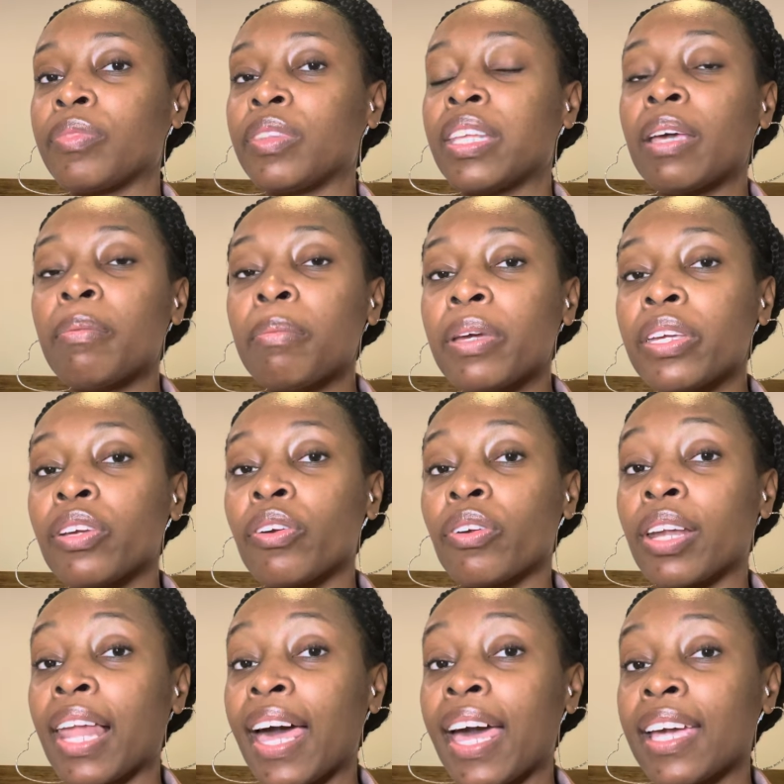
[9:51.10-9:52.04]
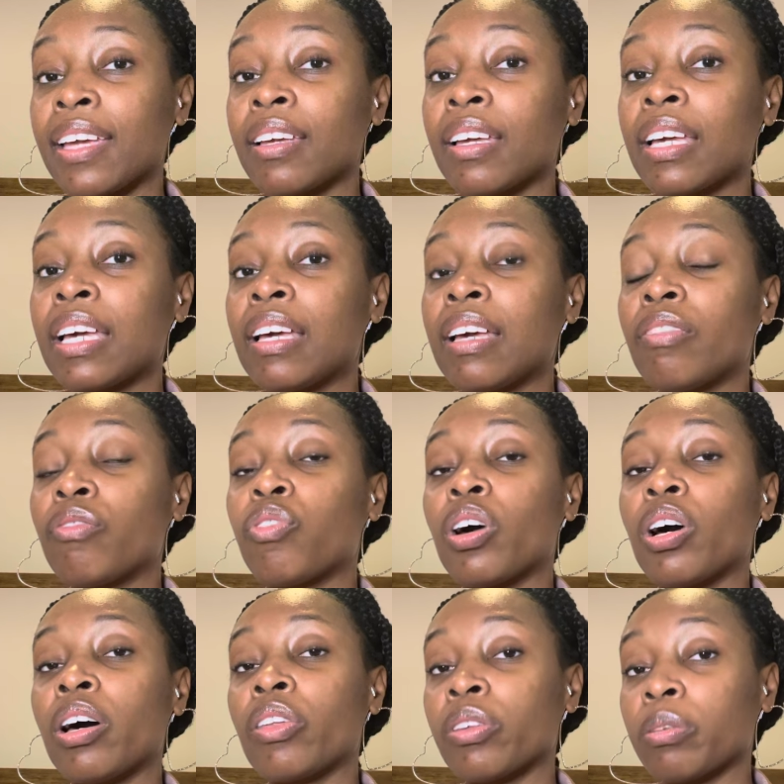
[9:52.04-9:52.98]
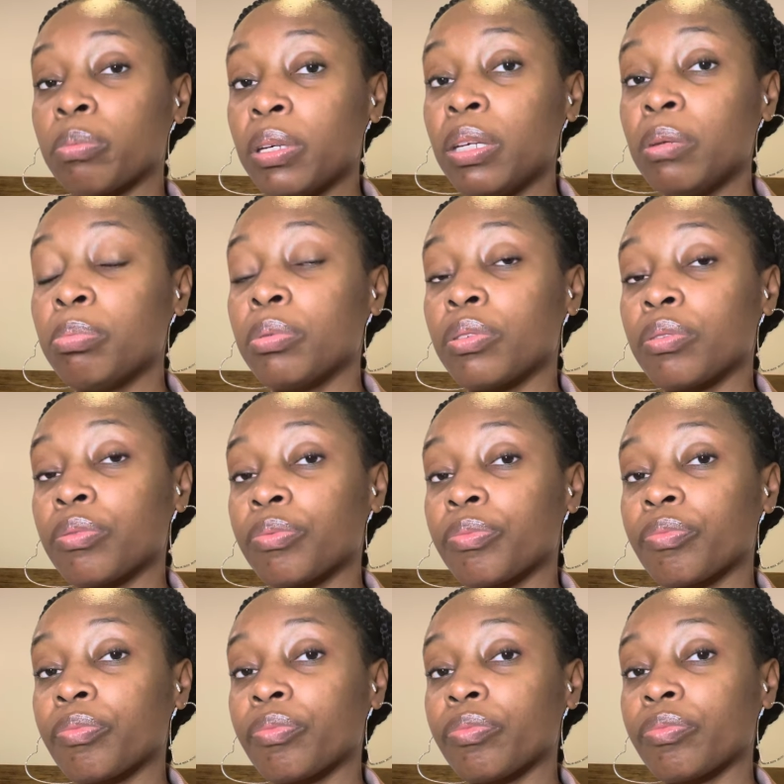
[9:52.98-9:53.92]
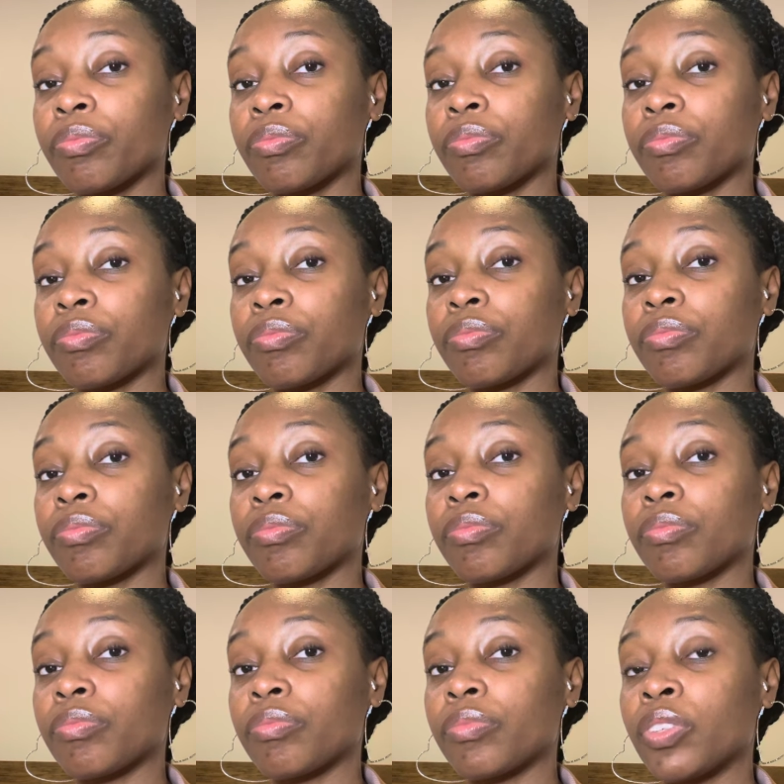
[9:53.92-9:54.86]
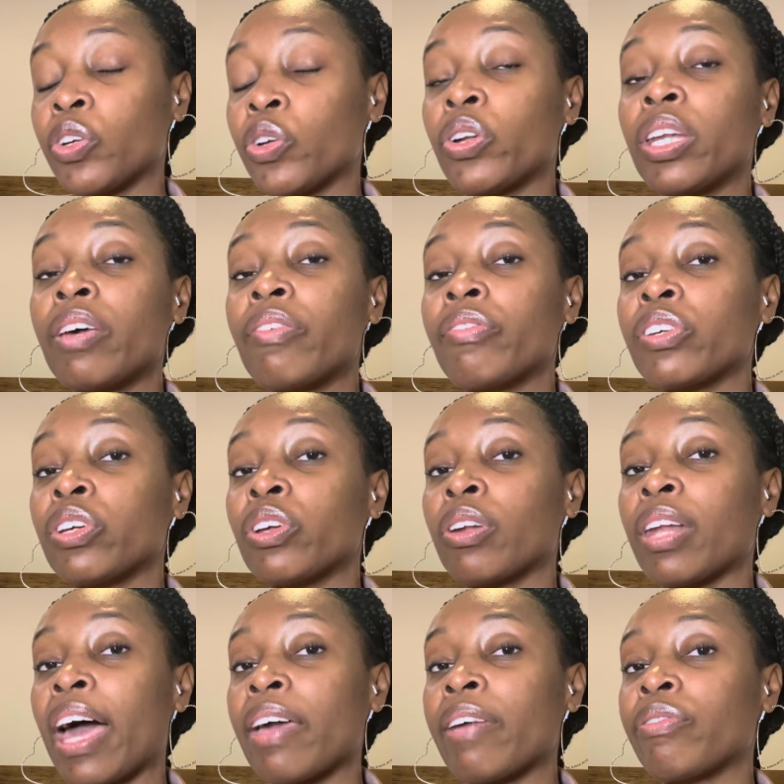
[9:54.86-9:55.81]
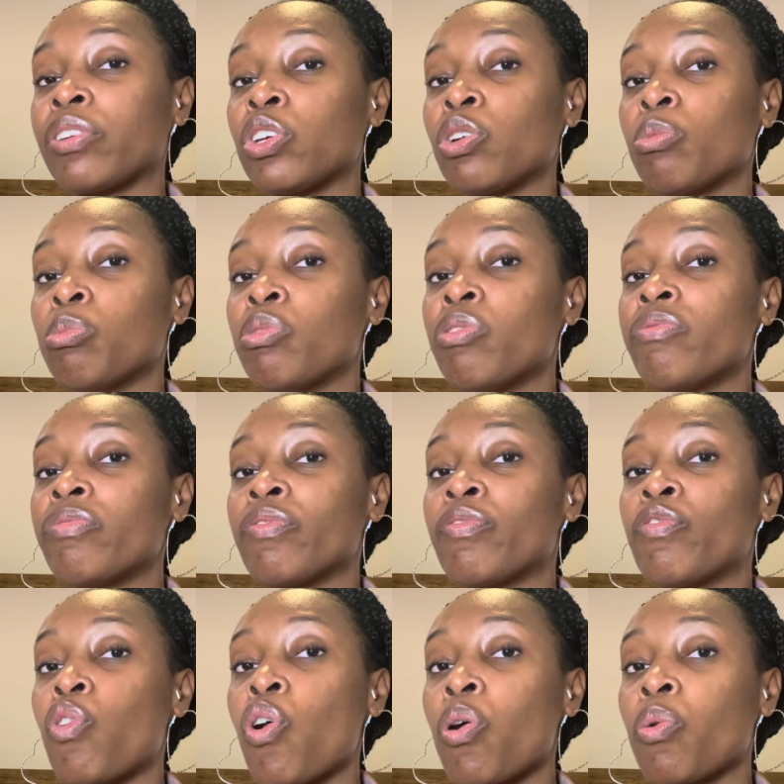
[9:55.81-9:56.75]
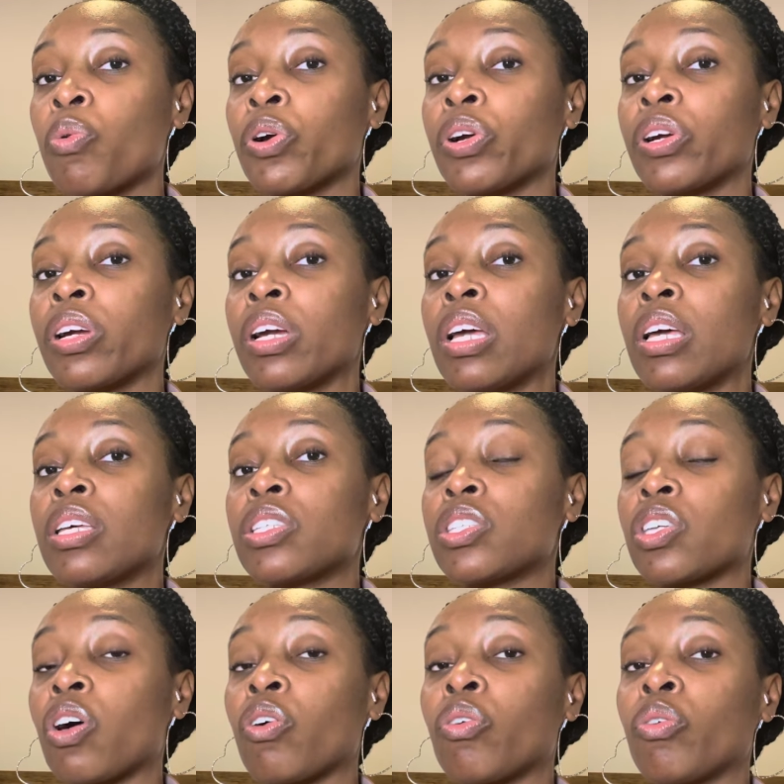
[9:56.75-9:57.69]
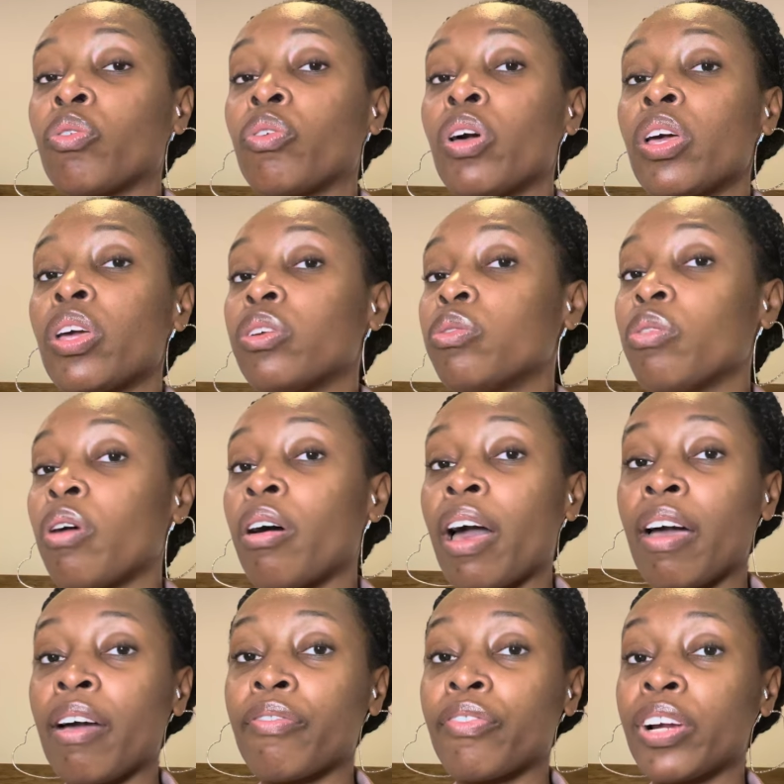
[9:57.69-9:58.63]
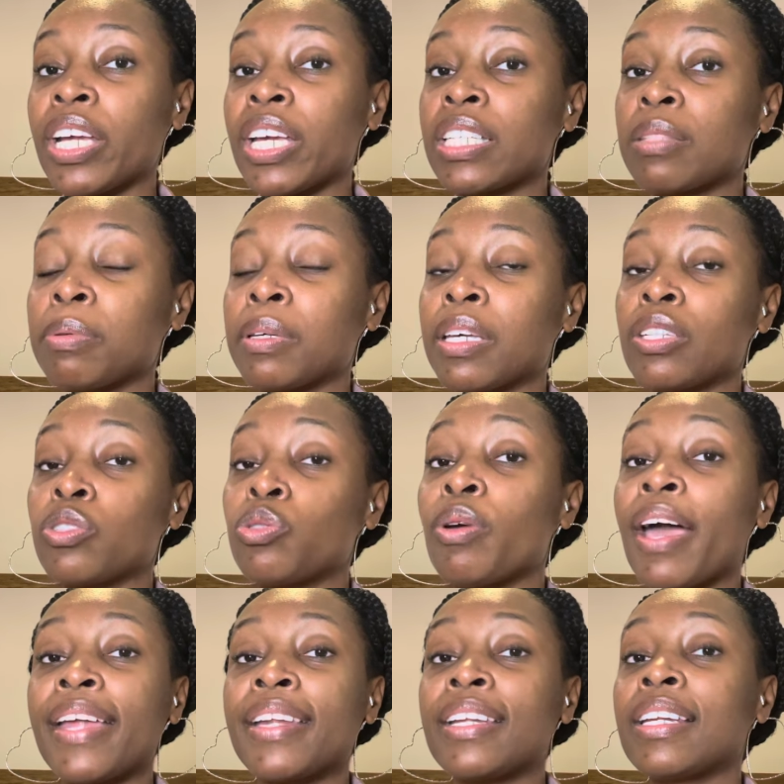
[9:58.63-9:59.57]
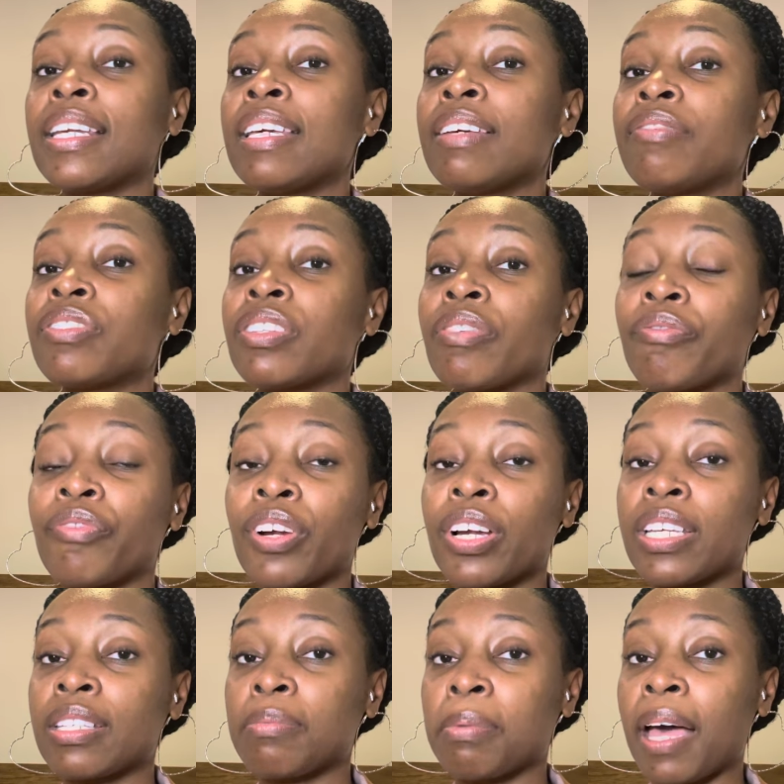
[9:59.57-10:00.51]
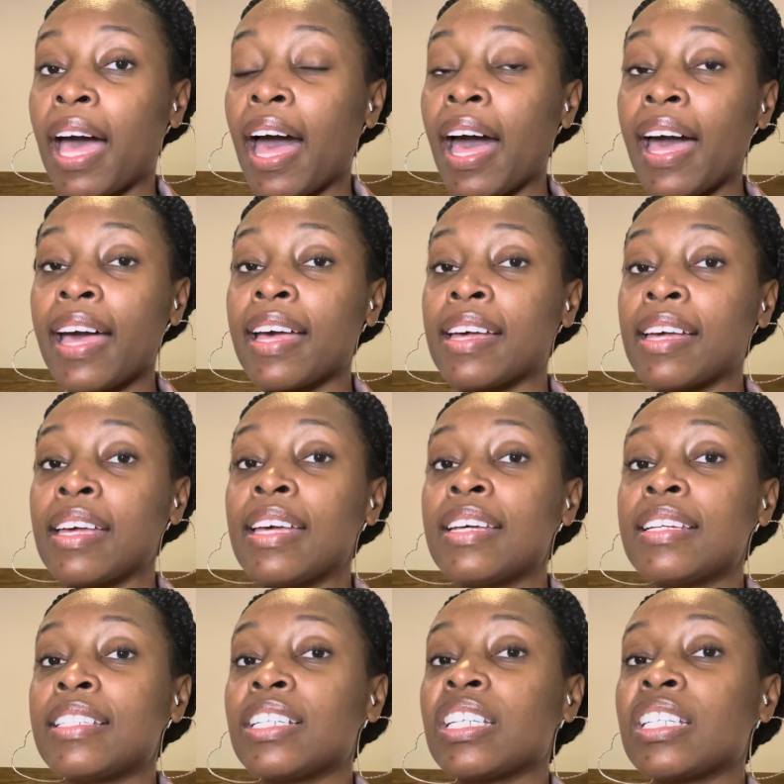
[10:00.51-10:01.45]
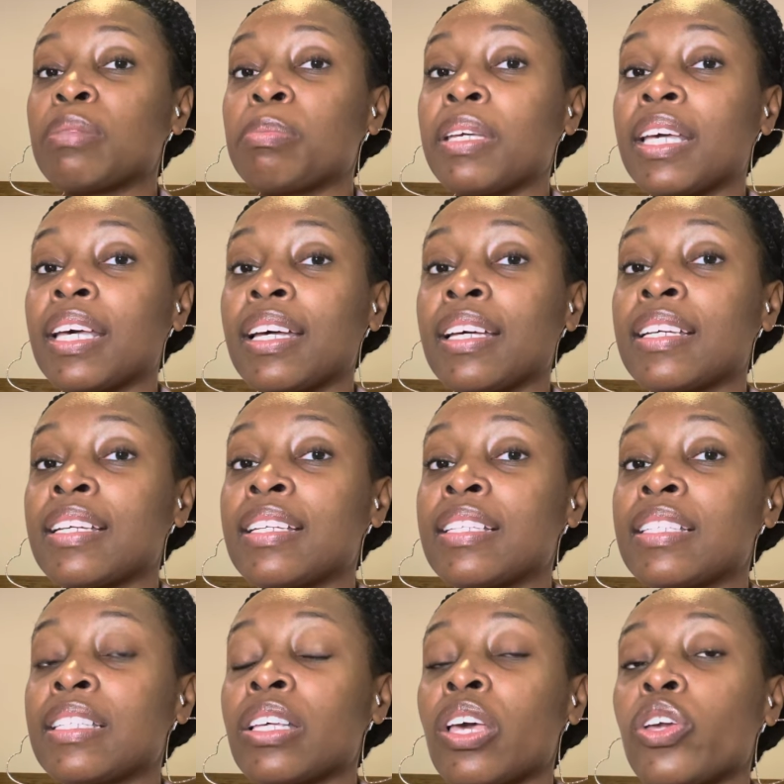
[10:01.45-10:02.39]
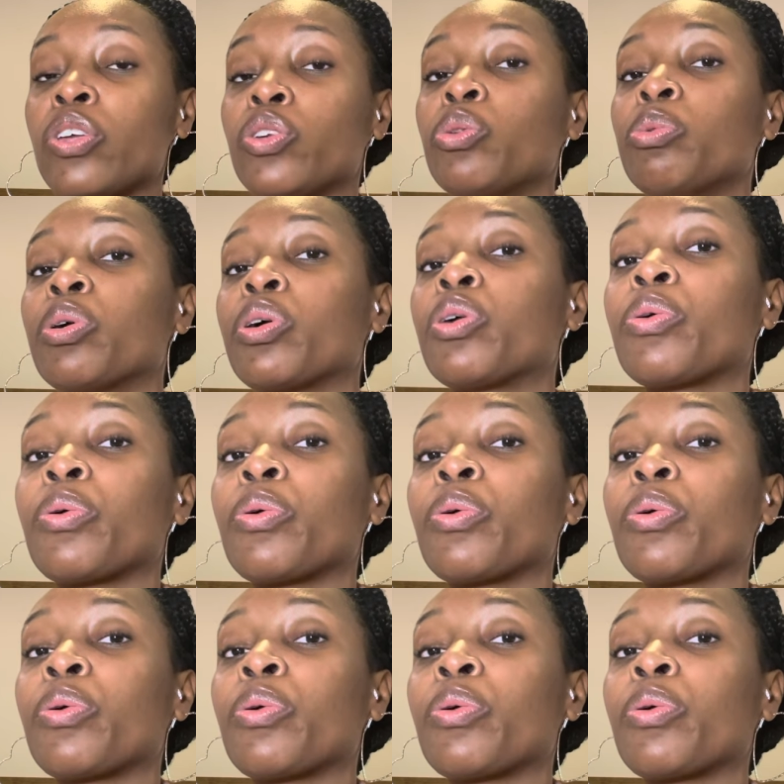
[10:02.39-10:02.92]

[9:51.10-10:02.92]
dimming your light for other people. You're living your life and you're moving forward. So you don't have friends because you had to leave some friends behind just because you were